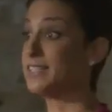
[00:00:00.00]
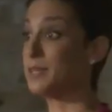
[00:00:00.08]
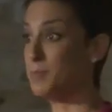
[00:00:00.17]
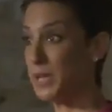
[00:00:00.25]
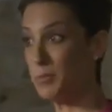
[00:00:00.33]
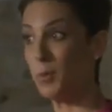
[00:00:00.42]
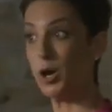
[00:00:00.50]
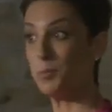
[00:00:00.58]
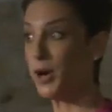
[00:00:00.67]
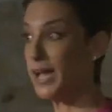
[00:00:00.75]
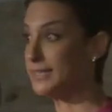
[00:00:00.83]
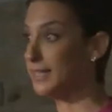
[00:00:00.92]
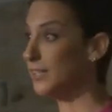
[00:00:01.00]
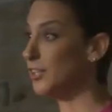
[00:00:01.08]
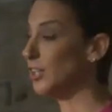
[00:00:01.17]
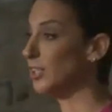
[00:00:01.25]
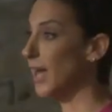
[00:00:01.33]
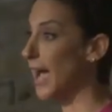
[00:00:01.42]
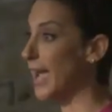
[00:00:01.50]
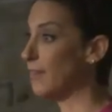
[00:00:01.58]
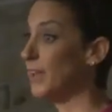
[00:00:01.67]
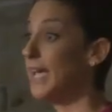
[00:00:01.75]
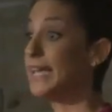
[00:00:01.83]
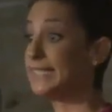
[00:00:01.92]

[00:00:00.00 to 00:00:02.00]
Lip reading: to be more present in your life and